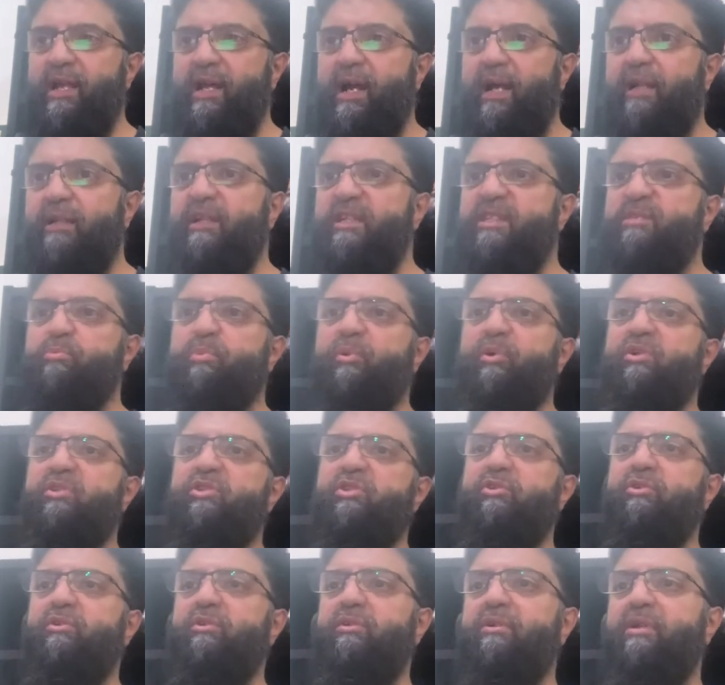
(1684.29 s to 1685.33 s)
Allah has
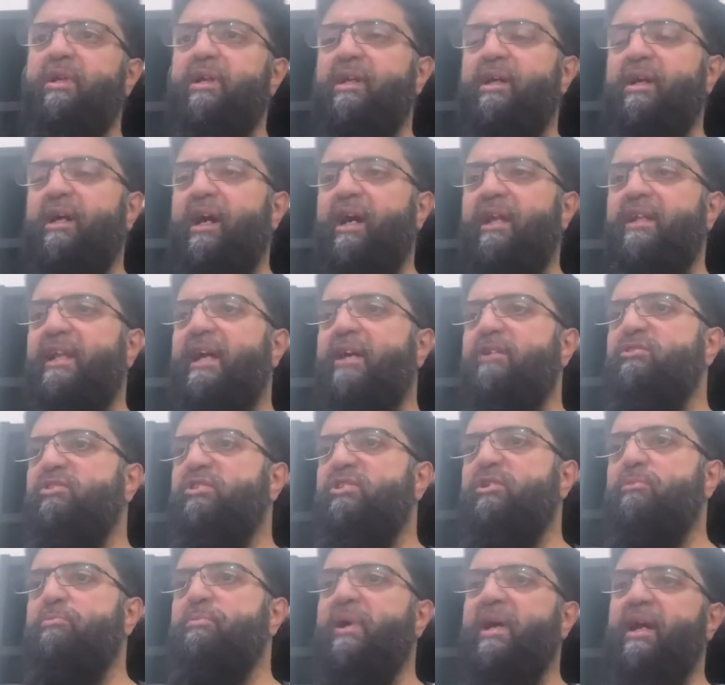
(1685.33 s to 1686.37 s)
bought you, allowed you
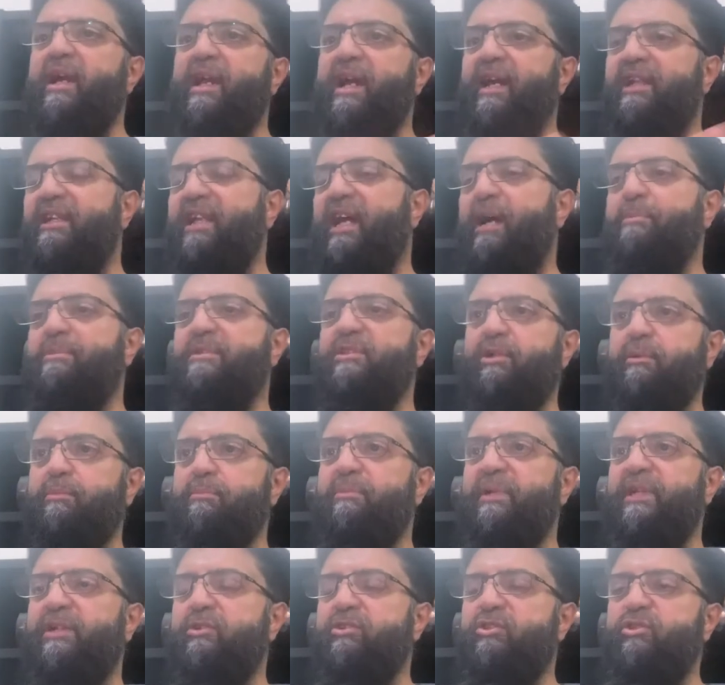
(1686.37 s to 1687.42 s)
to buy a laptop
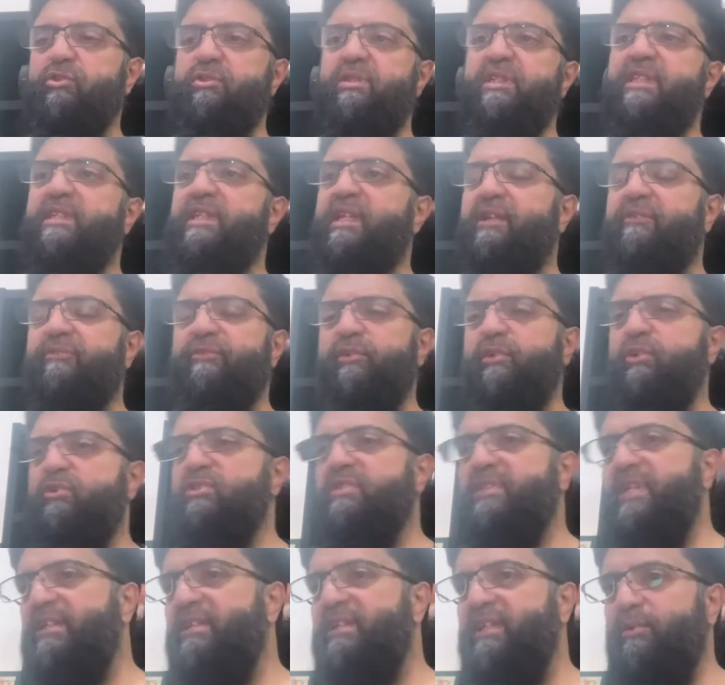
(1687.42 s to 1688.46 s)
because you needed it for your
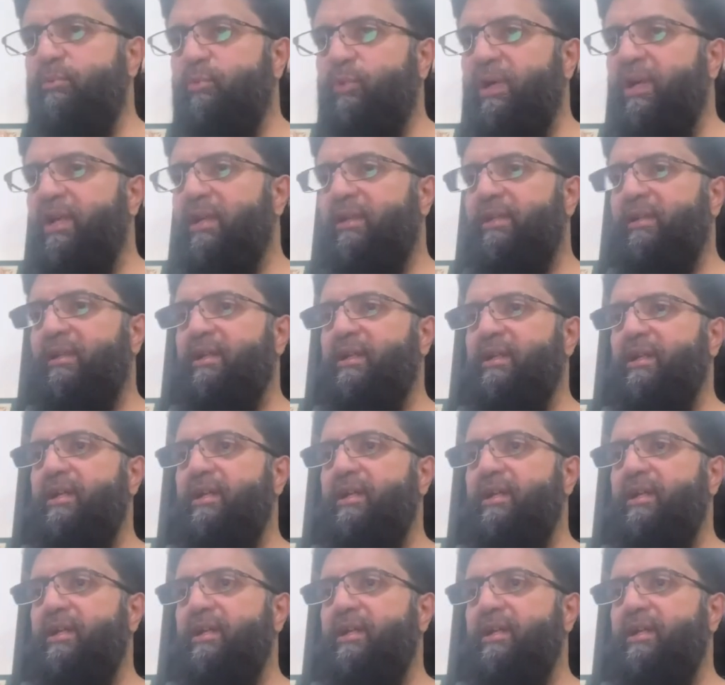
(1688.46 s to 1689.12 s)
study and work,